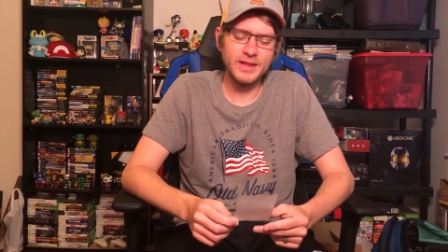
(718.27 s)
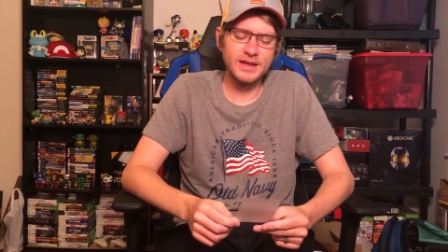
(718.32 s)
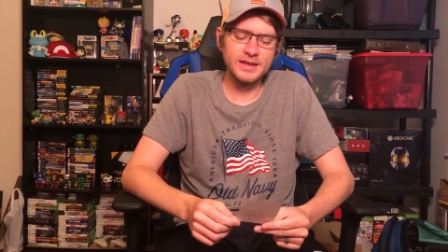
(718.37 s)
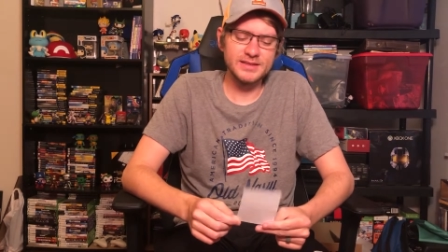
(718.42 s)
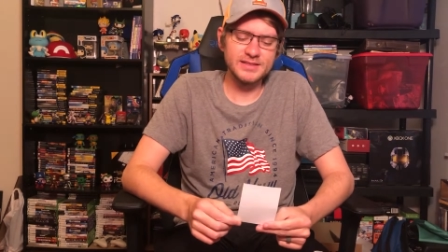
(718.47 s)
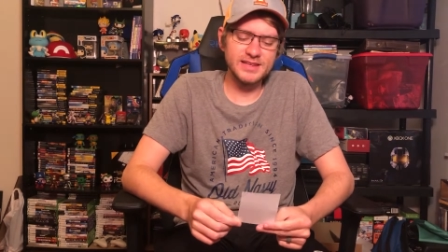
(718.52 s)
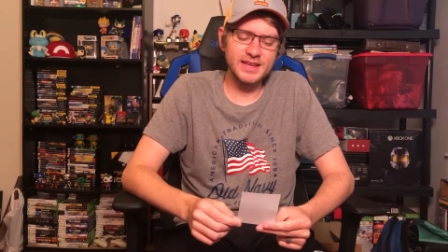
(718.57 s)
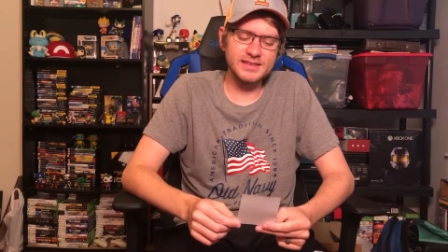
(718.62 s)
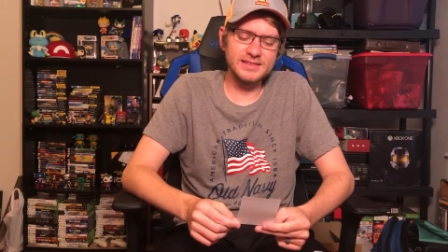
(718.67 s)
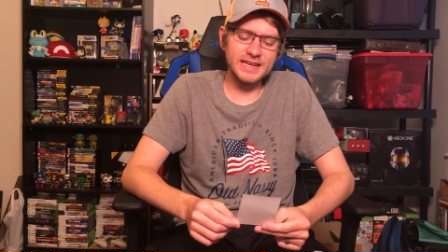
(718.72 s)

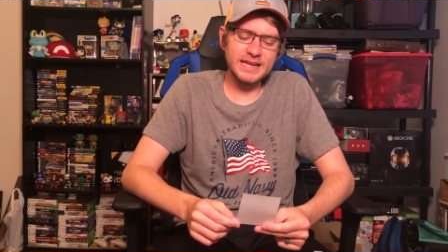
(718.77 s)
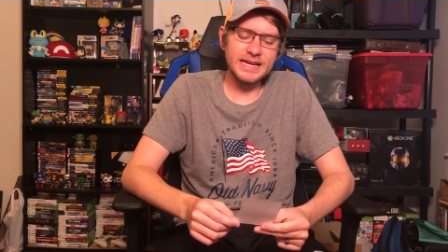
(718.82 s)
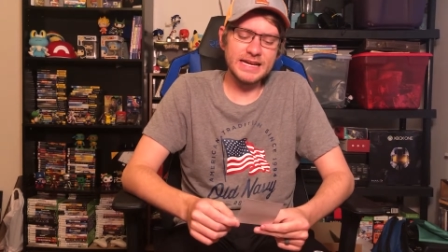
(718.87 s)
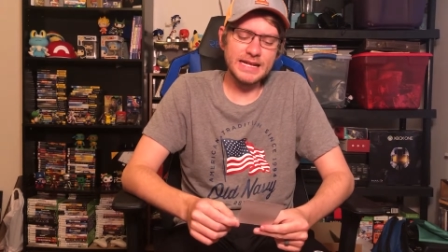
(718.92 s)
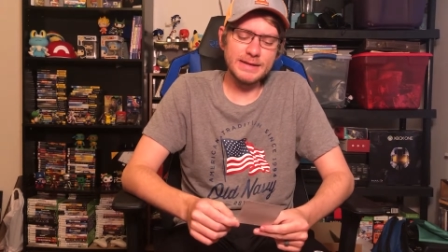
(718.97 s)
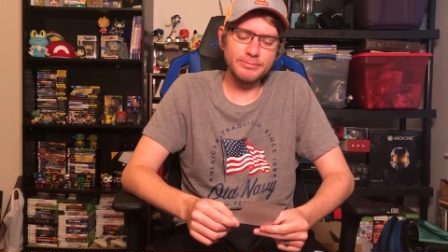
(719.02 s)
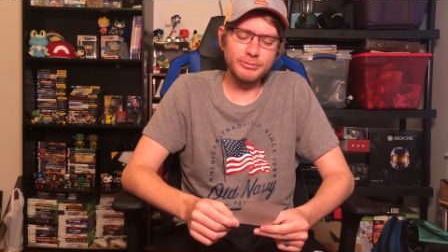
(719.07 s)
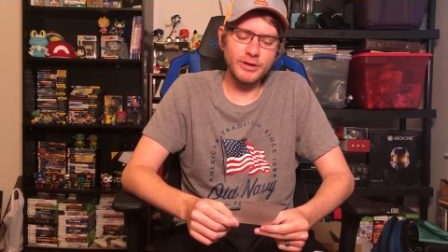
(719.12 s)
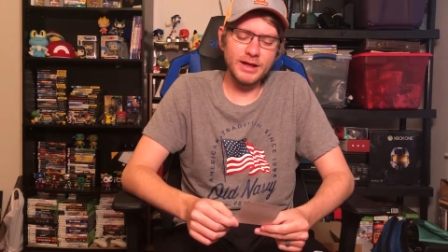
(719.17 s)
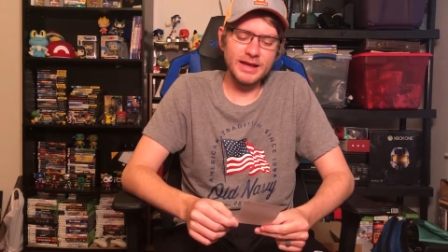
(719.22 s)
says,
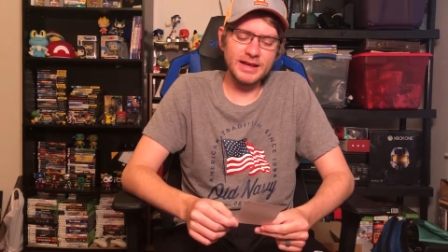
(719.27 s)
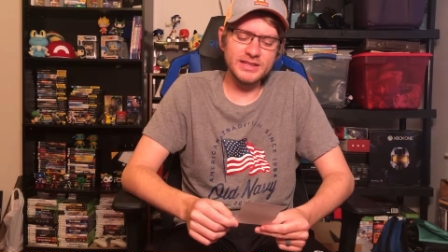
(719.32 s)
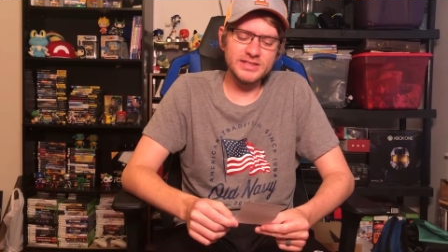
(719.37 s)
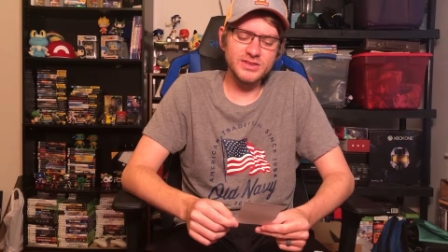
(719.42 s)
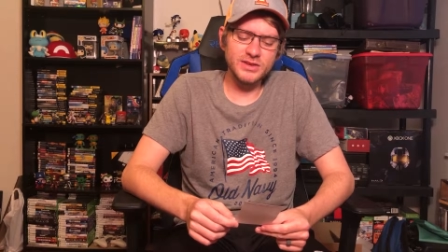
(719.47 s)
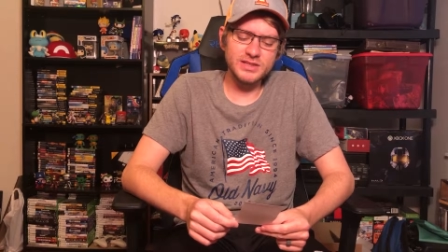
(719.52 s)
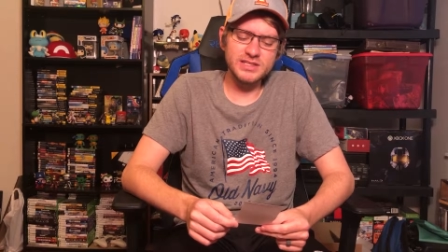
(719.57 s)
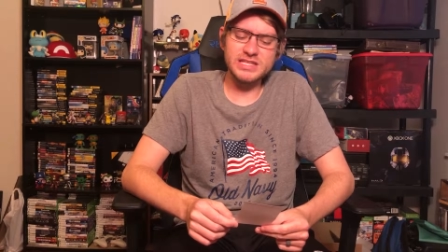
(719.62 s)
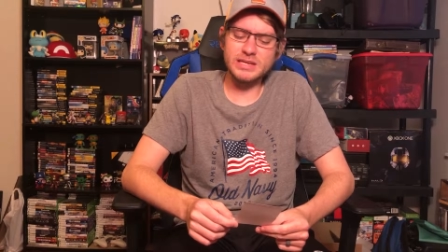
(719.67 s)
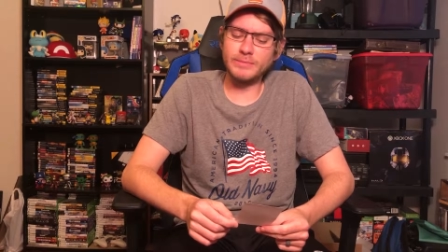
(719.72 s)
any plans
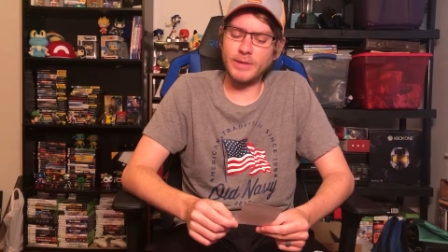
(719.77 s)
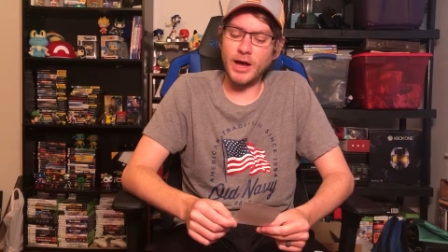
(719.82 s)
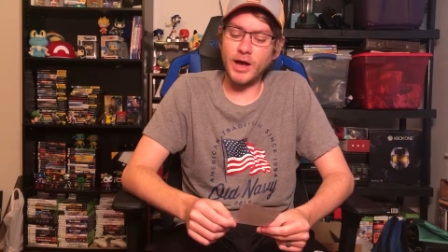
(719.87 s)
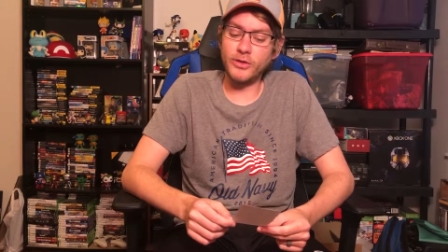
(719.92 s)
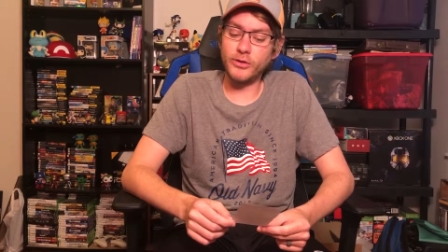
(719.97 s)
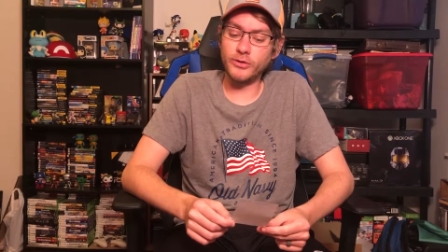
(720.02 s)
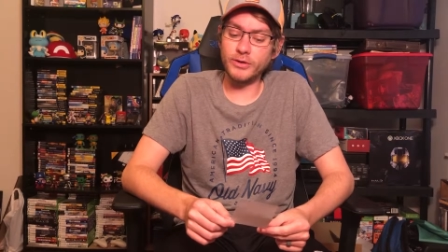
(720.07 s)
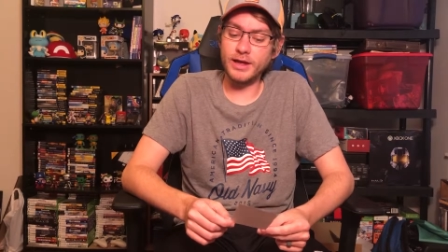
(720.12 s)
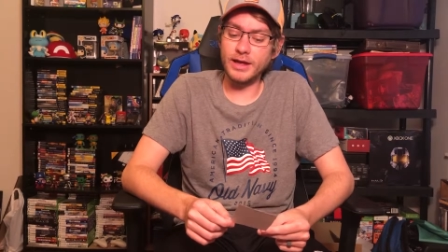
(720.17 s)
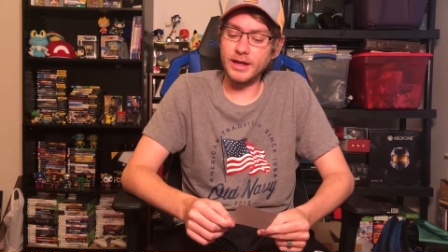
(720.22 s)
on some
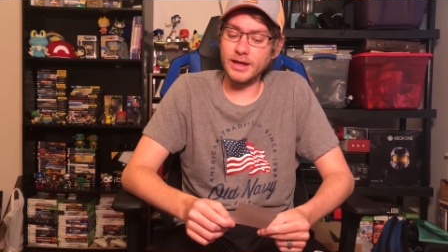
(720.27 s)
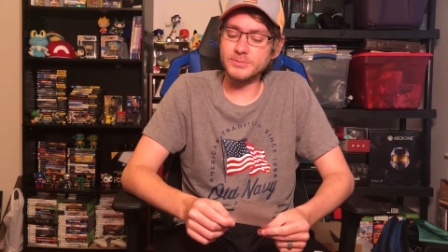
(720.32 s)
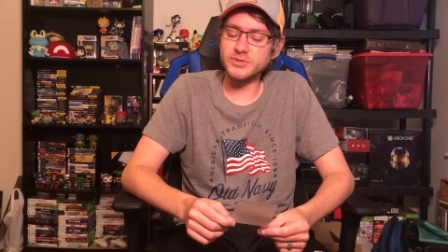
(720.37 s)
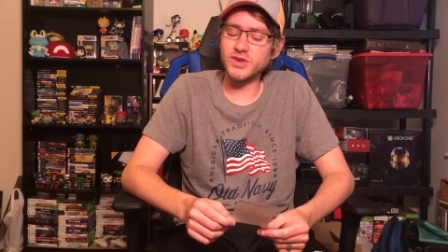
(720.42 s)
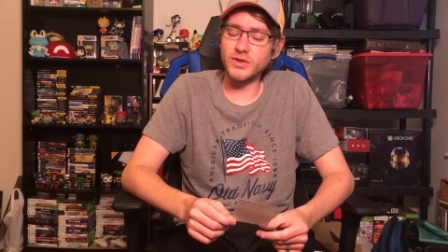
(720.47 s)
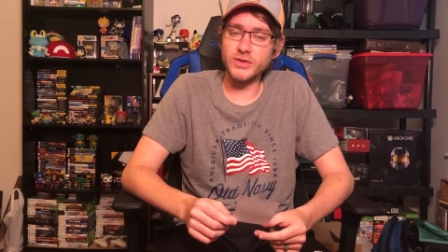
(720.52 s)
other games